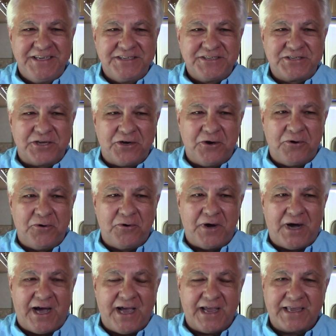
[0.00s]

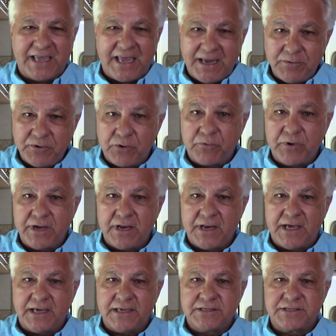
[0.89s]
So I came to
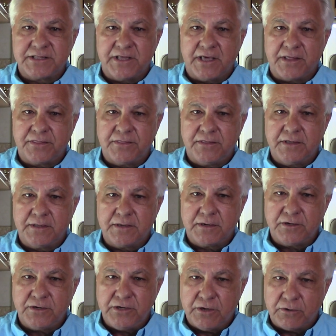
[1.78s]
realize that
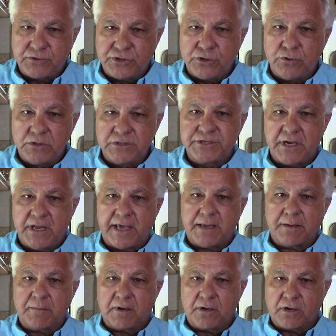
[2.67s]
you know tools
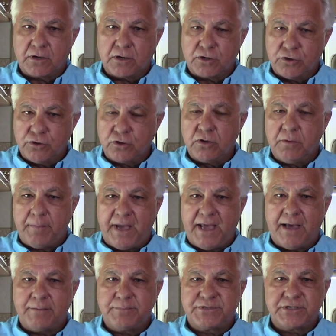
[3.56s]
like Google
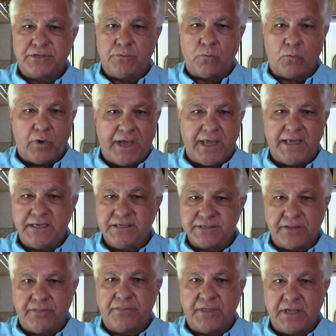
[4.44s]
Maps and
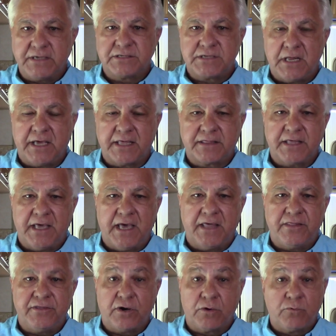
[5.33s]
Waze and things like
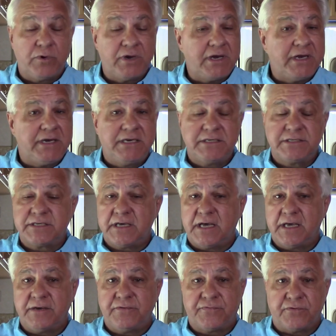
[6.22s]
that they're really
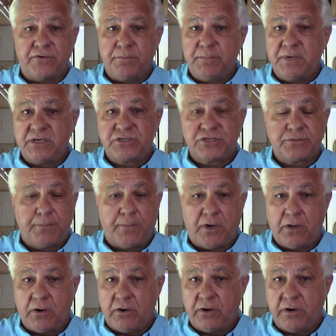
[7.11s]
designed for much
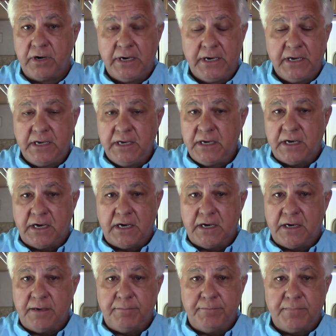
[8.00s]
smaller
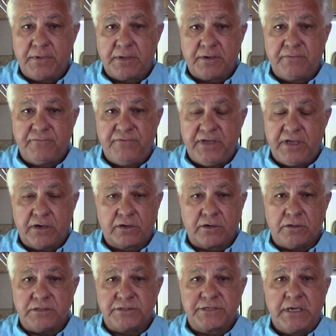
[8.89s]
uh,
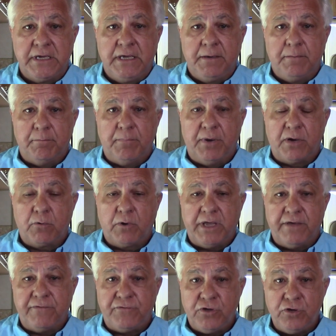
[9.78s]
vehicles.
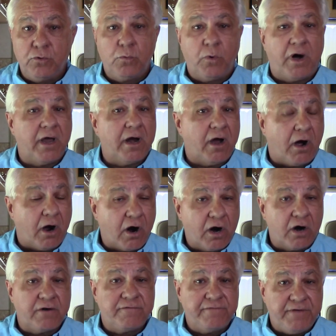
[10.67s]
But if you want
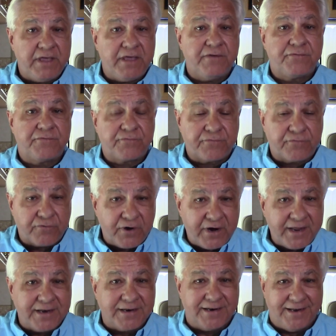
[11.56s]
RV
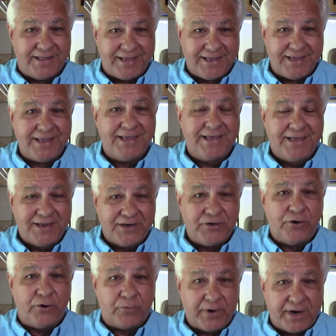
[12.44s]
friendly
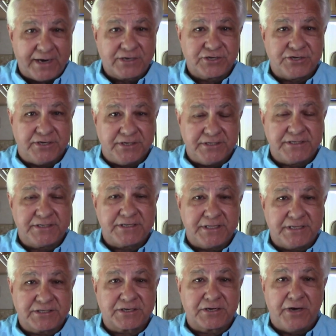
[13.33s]

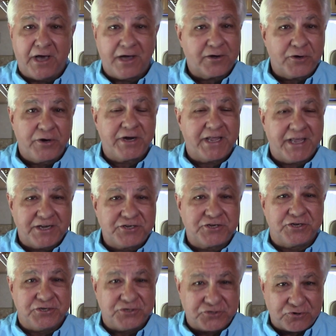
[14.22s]
directions that's not going to
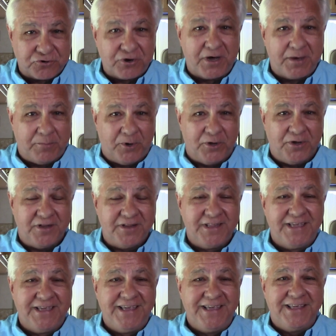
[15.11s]
get you in
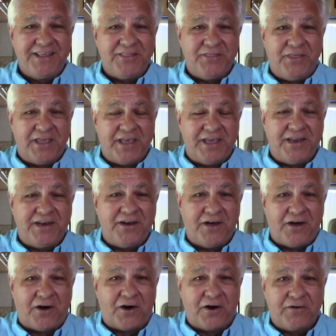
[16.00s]
trouble, then
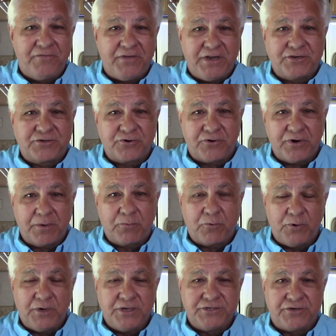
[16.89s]
RV
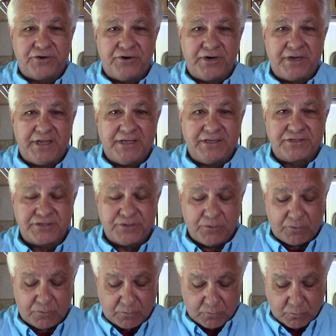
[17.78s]
Trip Wizard is
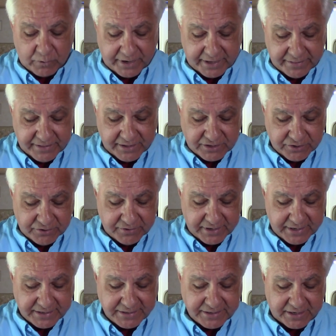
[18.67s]
the way that you
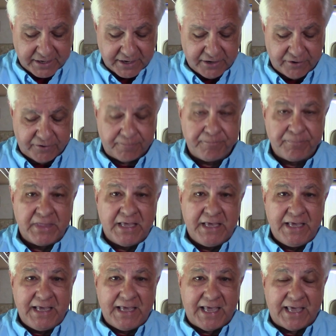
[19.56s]
need to go.
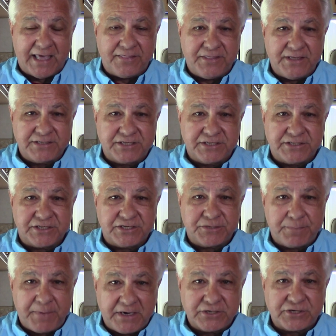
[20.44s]
And this is
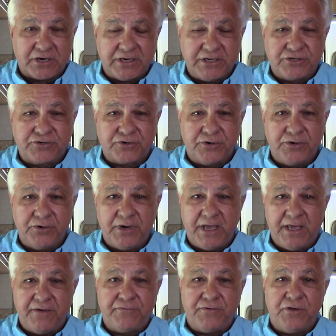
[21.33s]
especially true
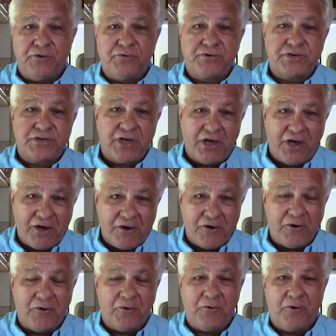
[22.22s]
if you
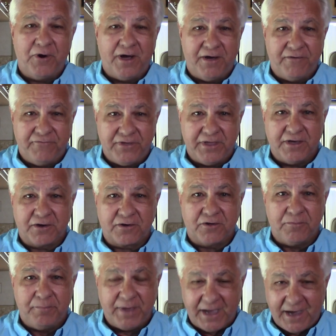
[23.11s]
tow a
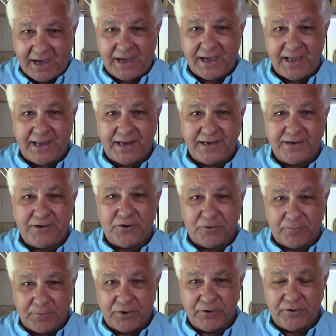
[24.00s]
vehicle behind
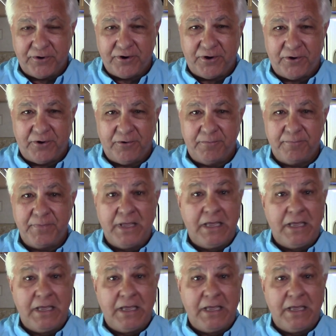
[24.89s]
your motorhome